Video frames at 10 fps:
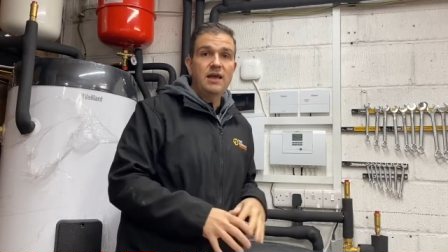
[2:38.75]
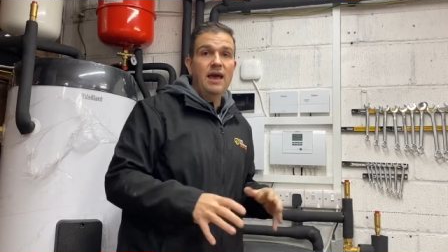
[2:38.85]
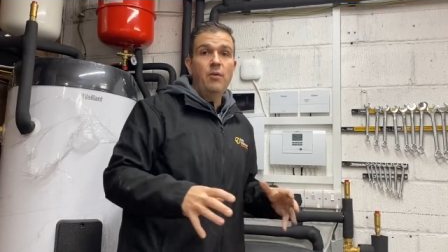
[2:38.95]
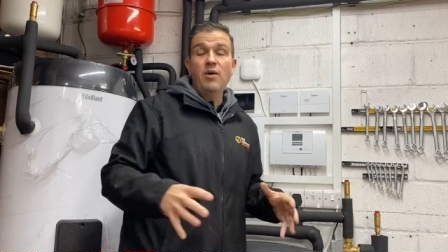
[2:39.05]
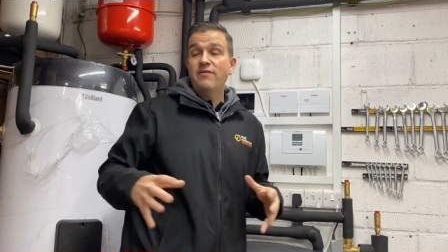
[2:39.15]

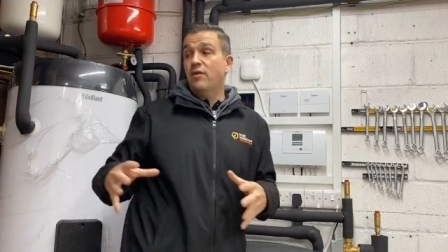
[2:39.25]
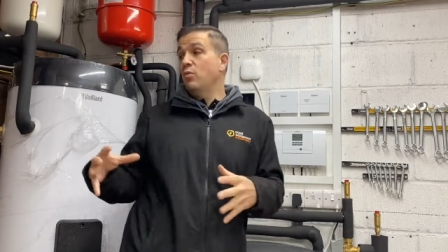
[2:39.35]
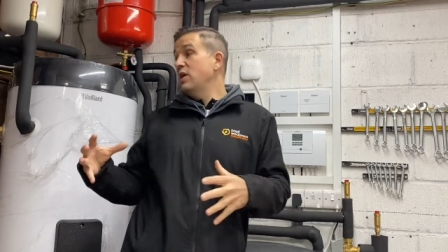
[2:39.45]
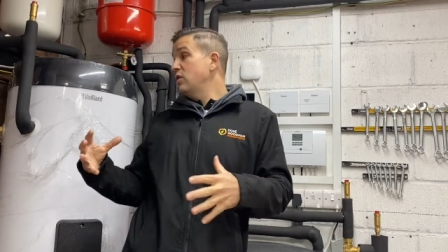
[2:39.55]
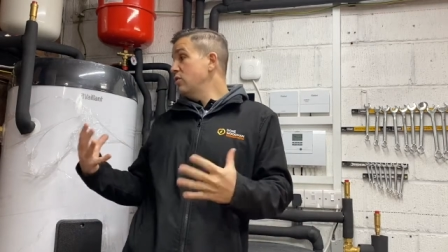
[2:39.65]
However,
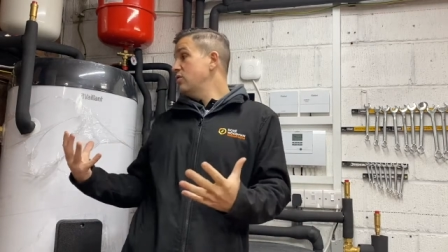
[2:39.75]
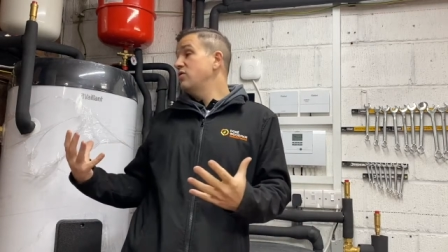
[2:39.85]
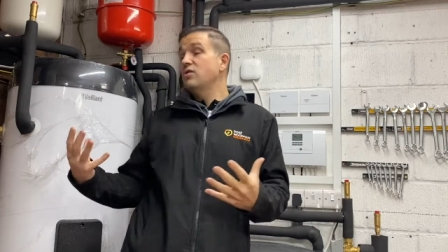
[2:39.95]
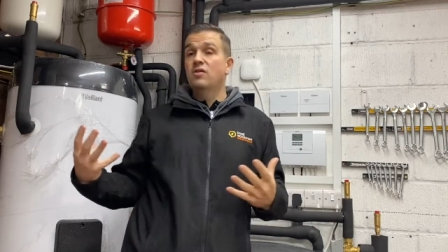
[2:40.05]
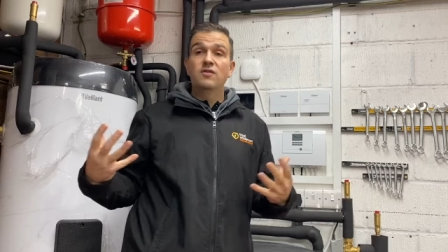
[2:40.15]
we could
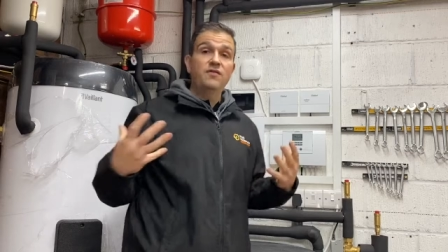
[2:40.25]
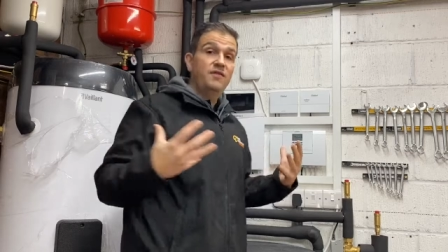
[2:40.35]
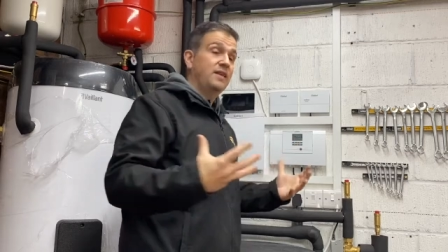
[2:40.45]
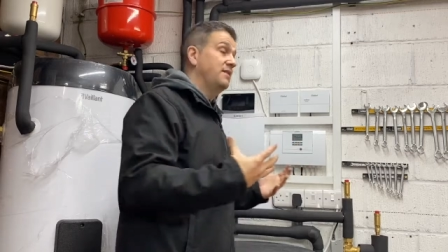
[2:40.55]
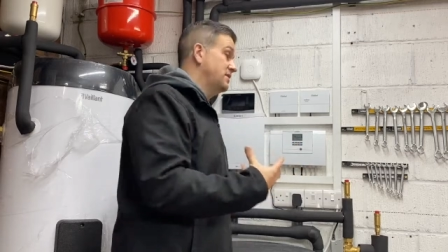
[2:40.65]

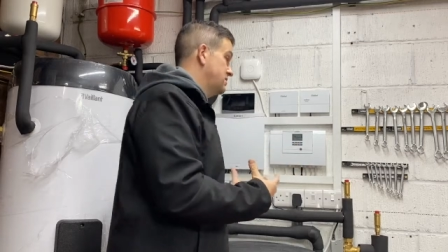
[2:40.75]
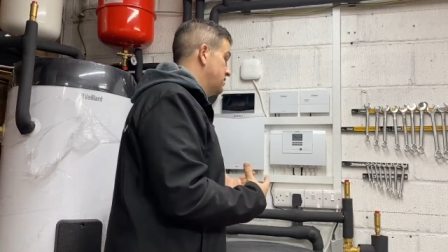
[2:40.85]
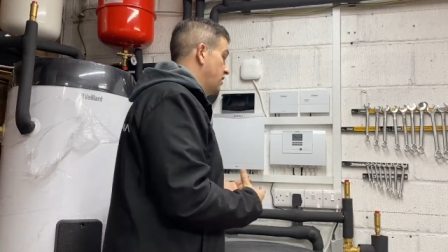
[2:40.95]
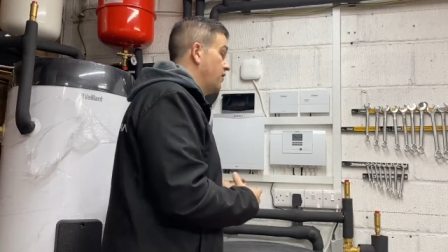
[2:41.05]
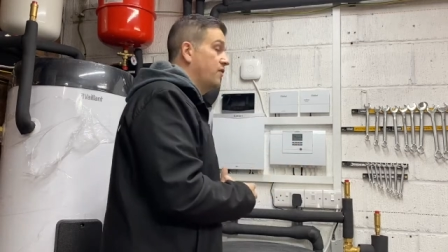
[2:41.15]
fit this
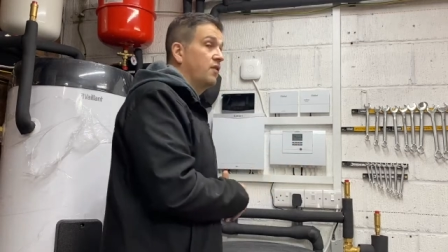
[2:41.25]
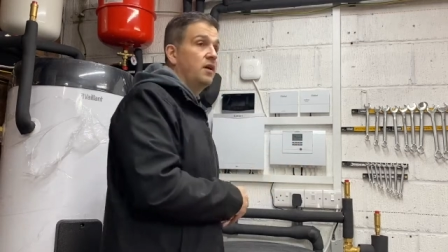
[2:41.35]
stuff